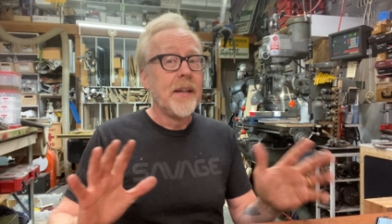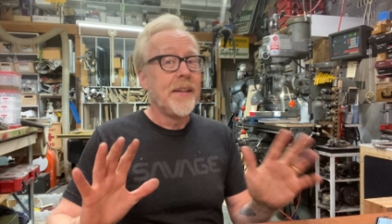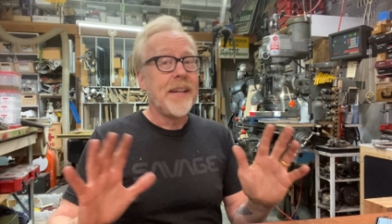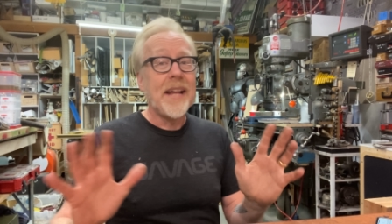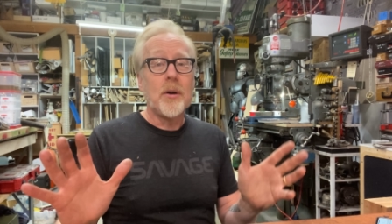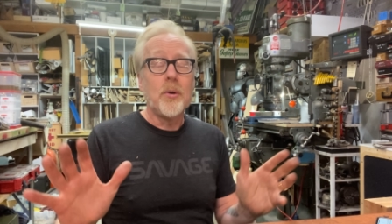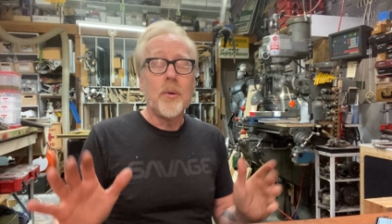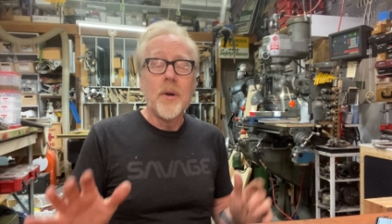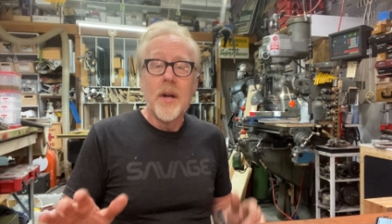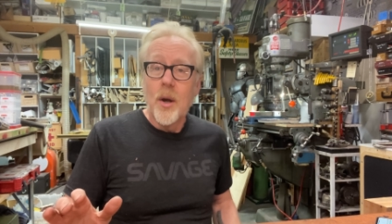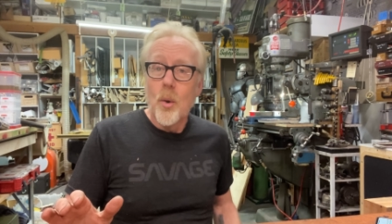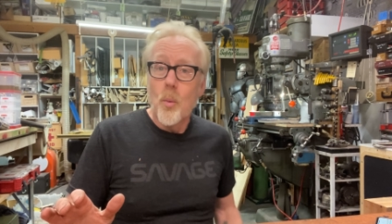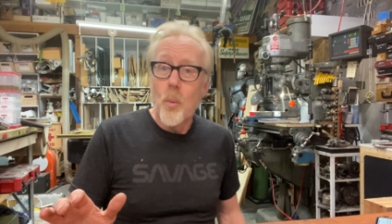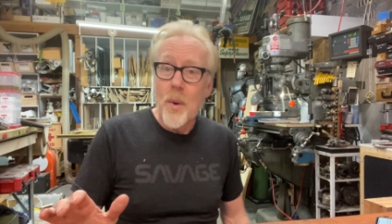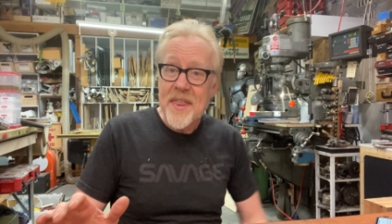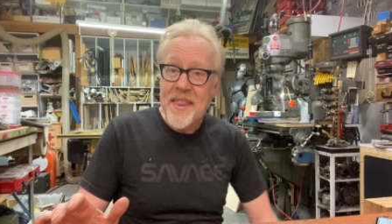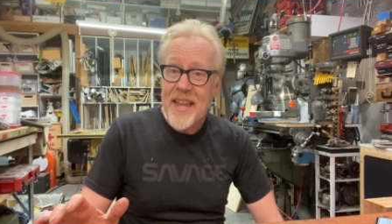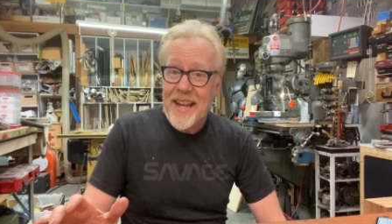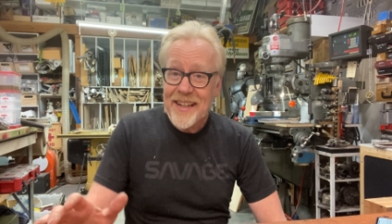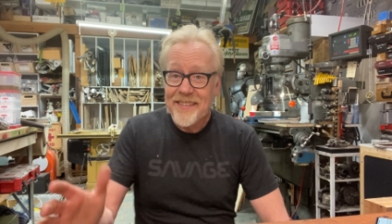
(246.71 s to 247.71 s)
Now,
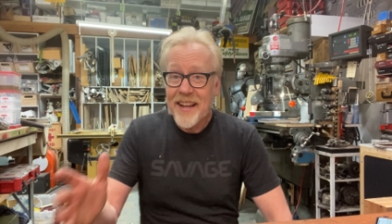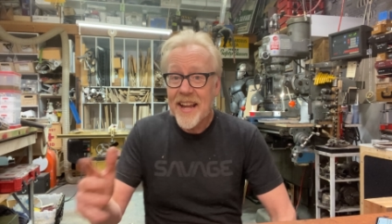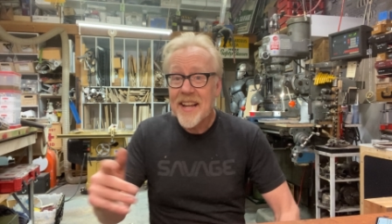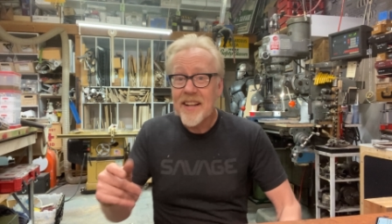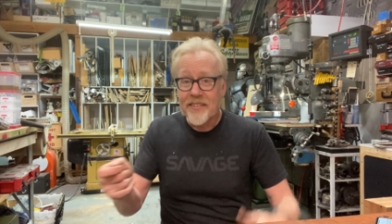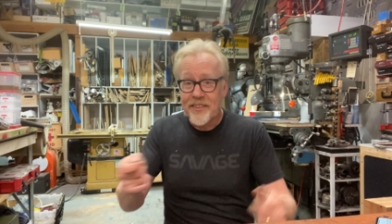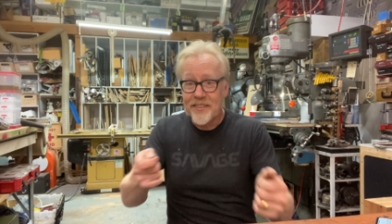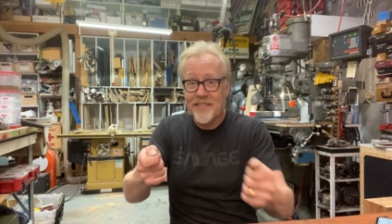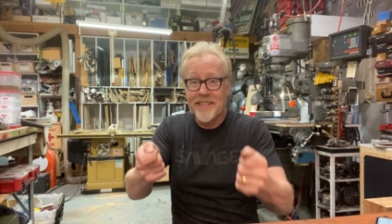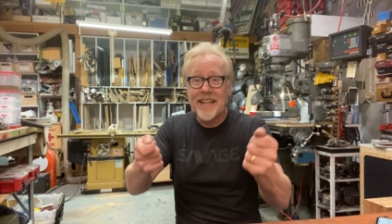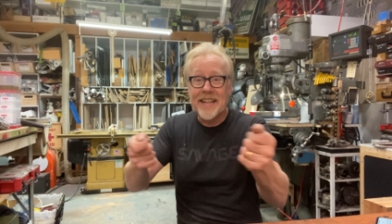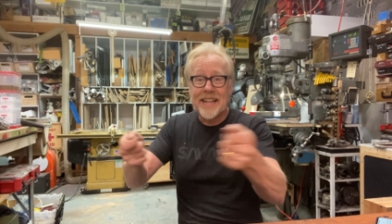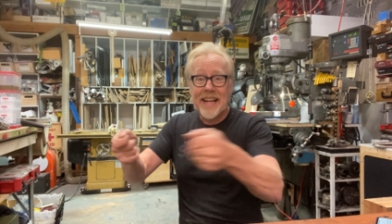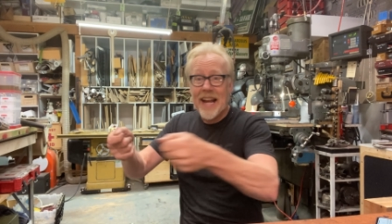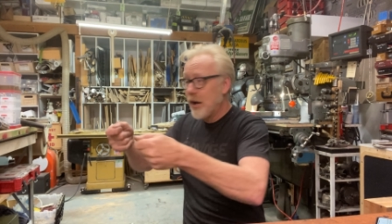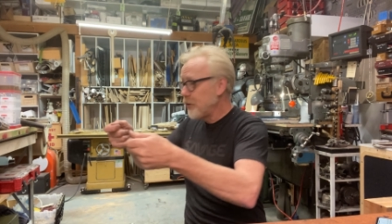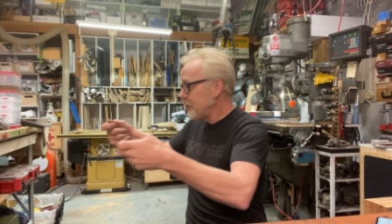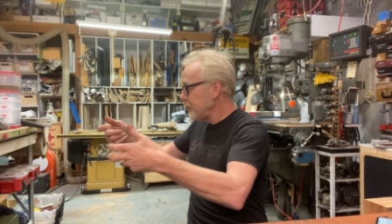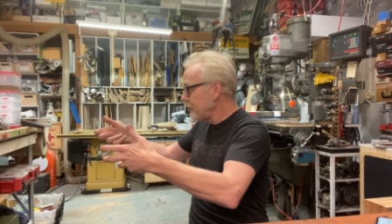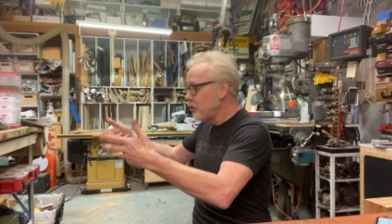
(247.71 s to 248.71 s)
when they take a stick
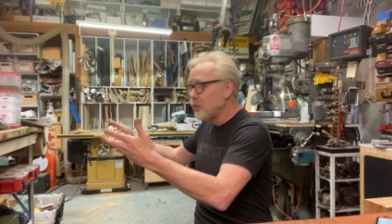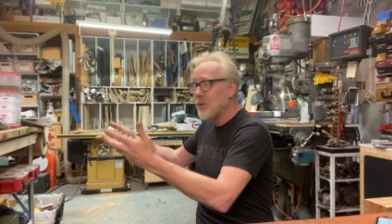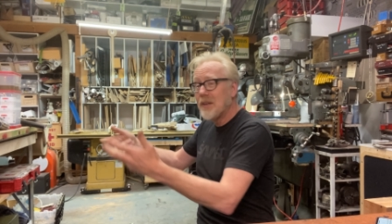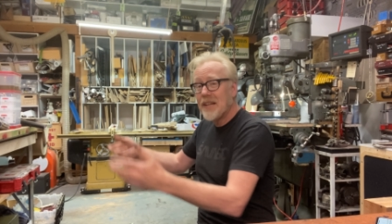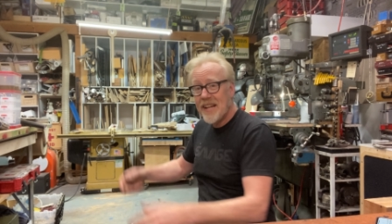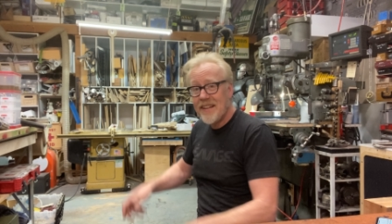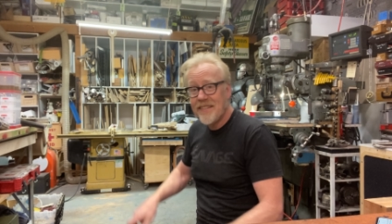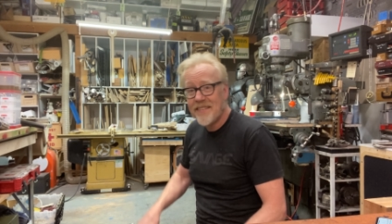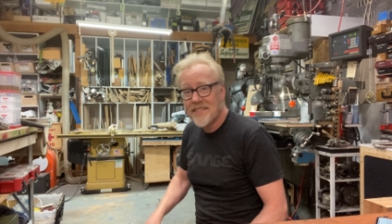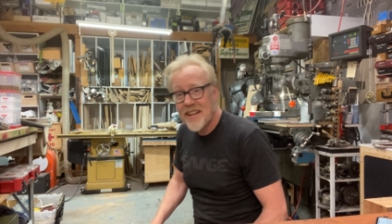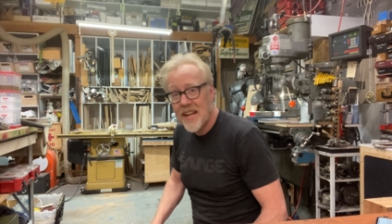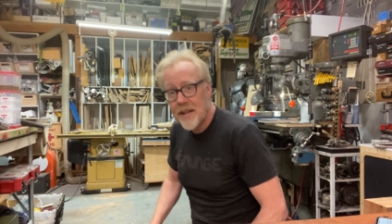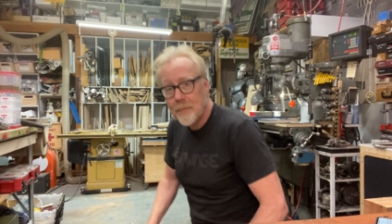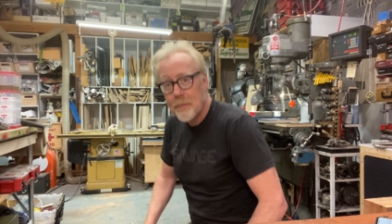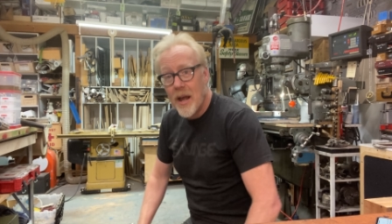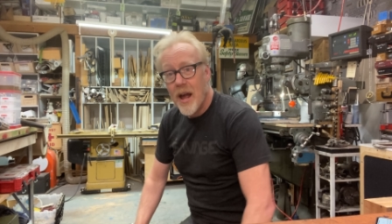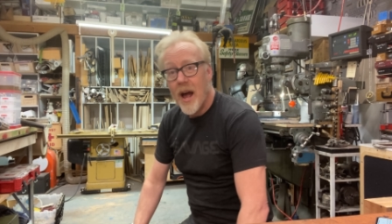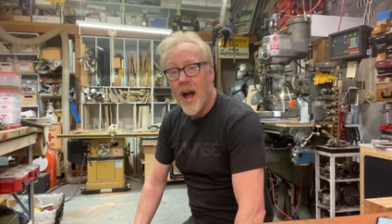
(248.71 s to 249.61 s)
out into a landscape,